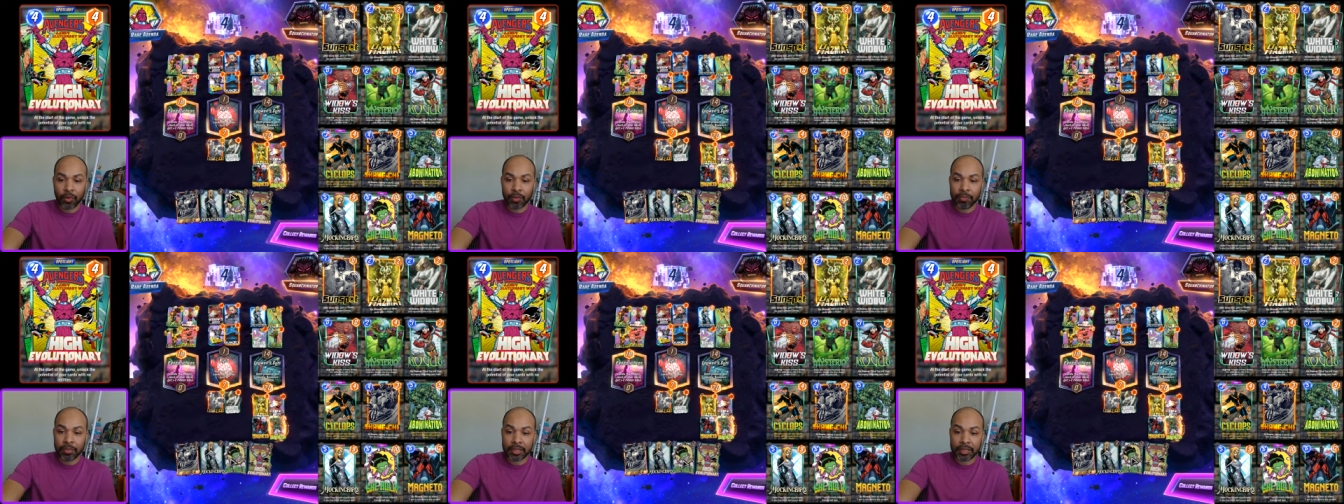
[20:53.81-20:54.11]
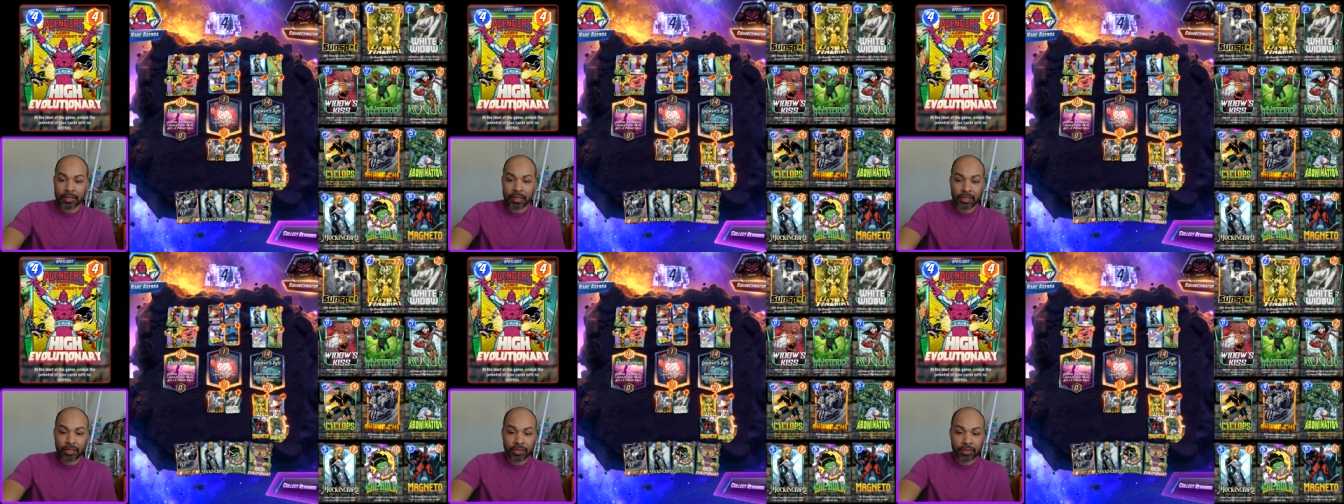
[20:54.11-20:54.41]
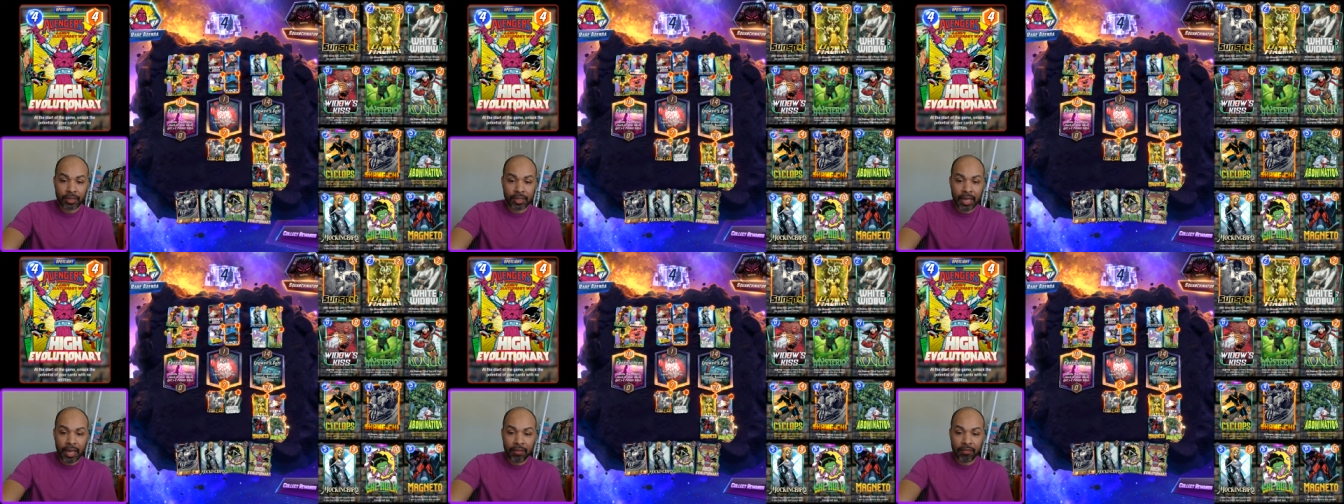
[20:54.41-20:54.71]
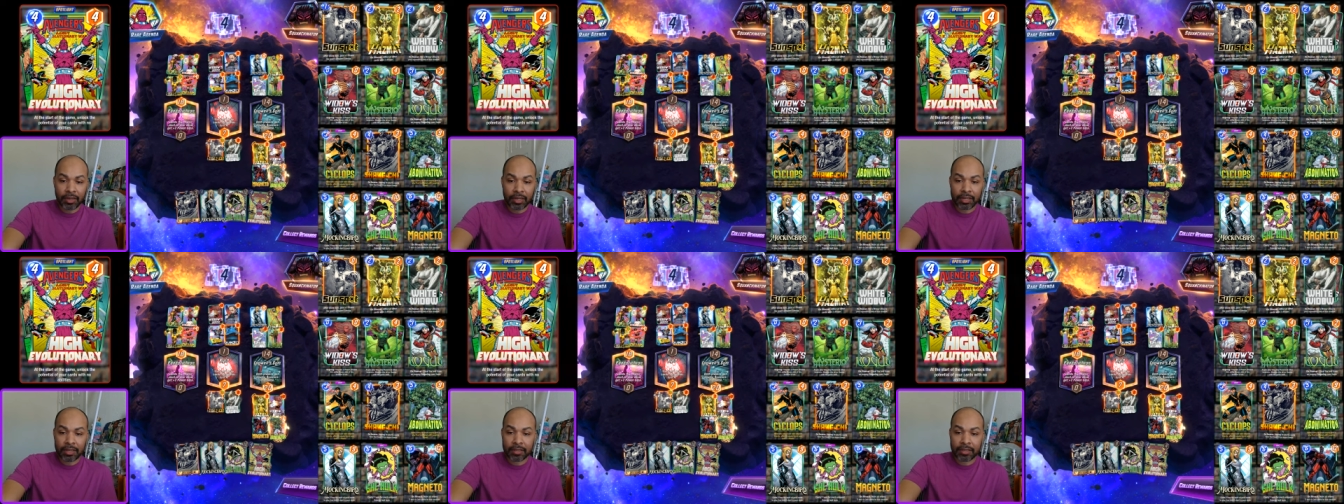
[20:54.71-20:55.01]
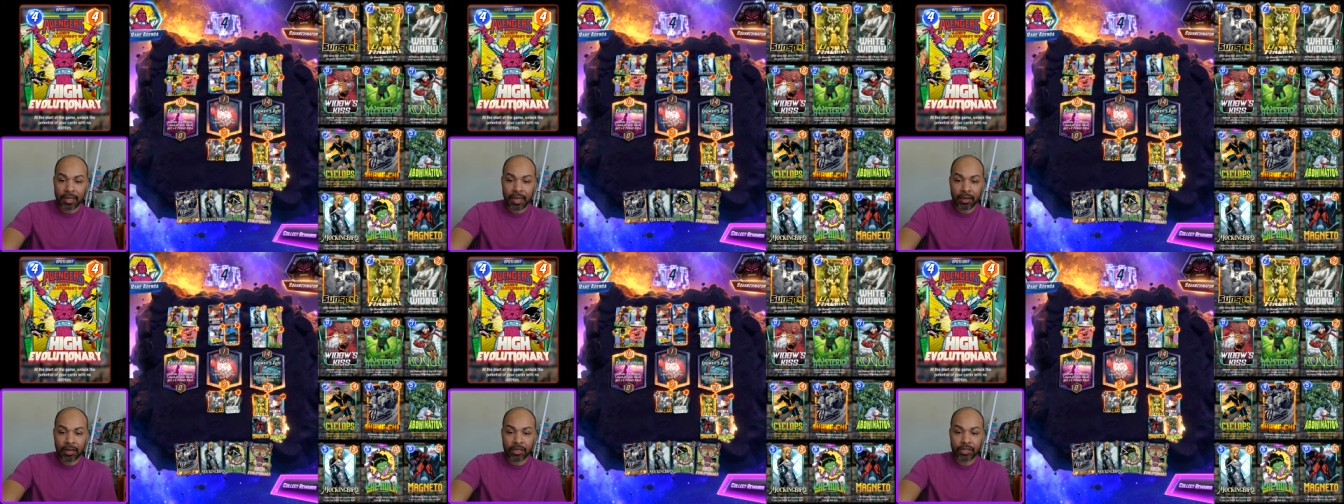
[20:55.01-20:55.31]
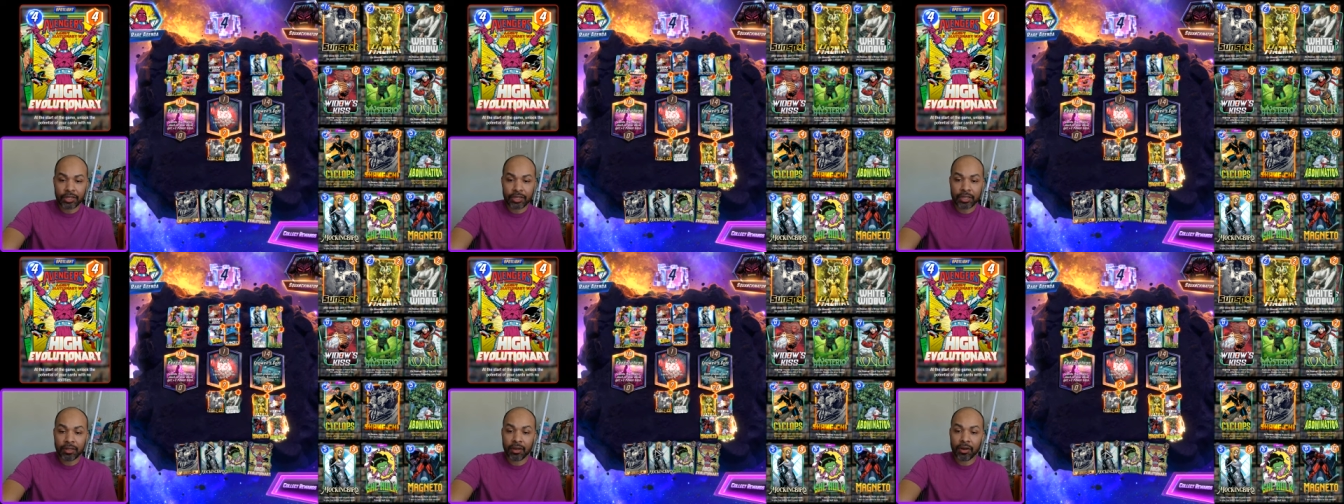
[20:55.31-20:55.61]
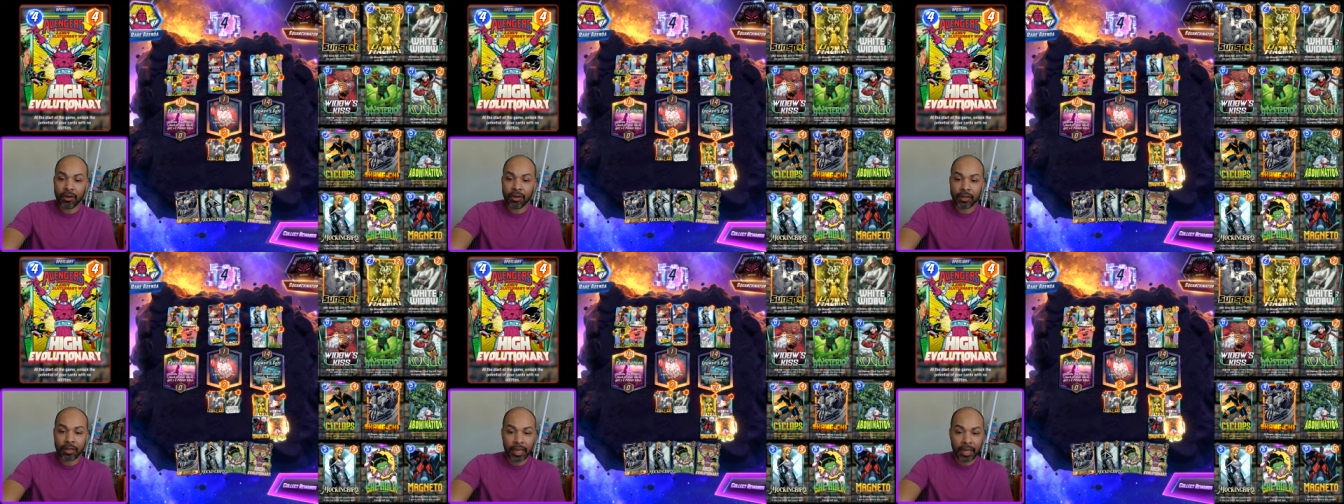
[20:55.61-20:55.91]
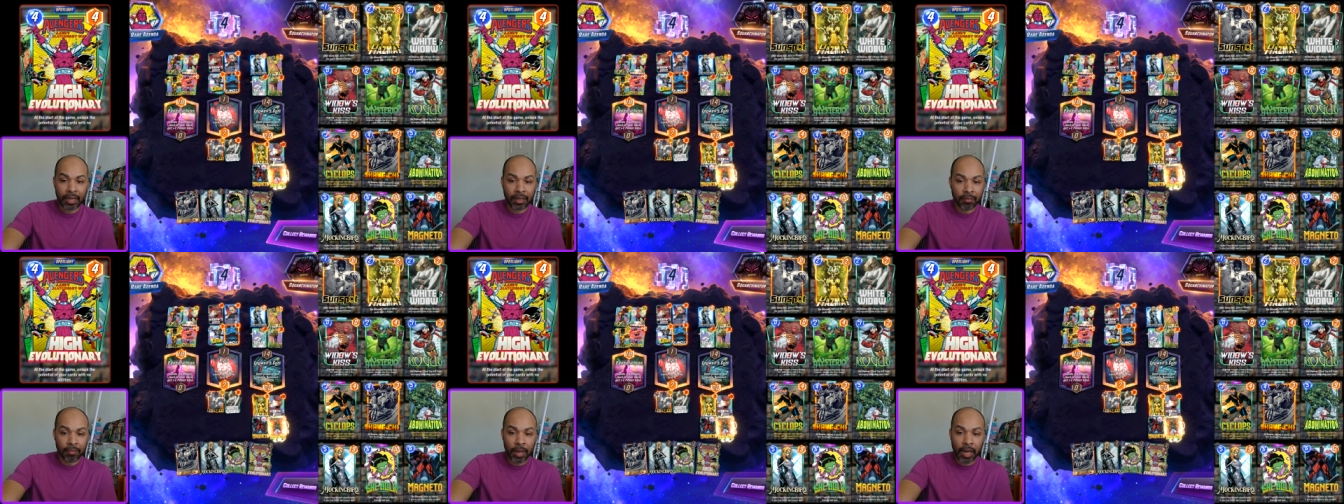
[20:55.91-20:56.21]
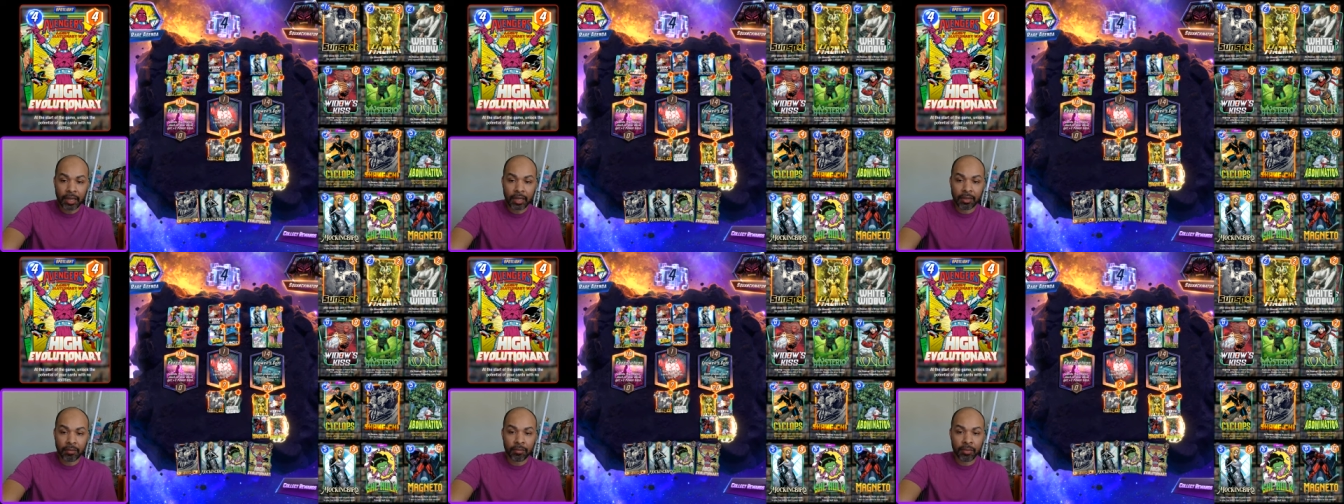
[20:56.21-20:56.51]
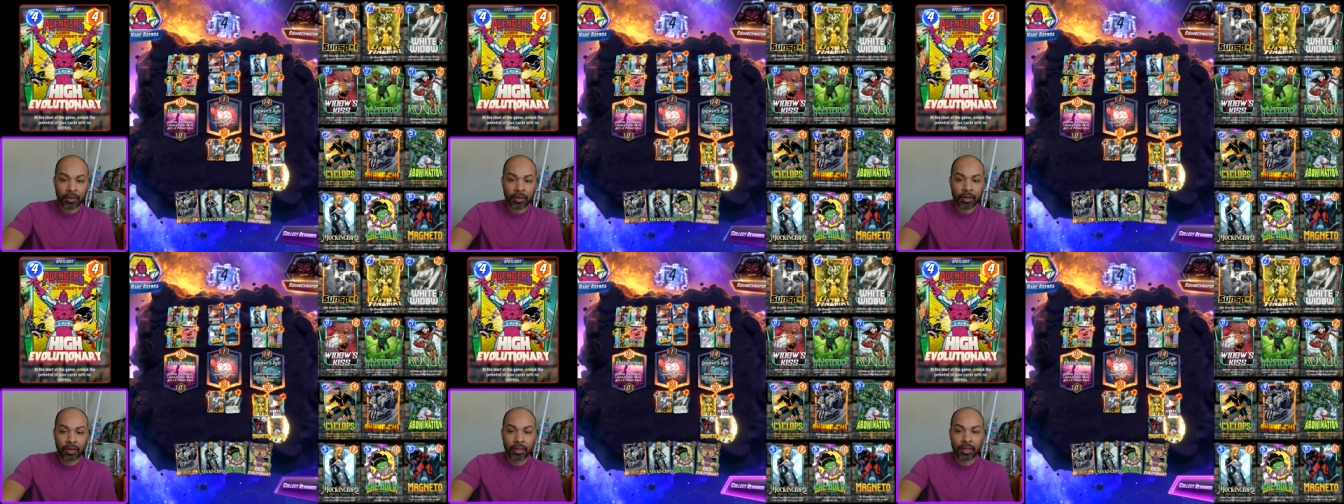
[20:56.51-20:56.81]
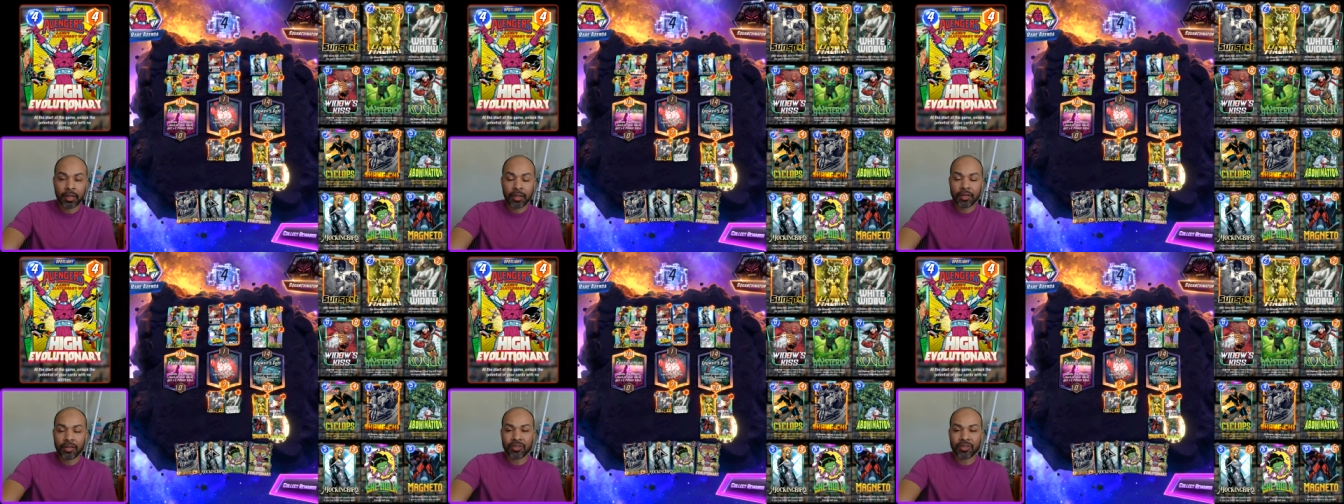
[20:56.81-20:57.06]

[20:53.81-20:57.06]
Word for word: We potentially have a discounted She-Hulk and Mockingbird.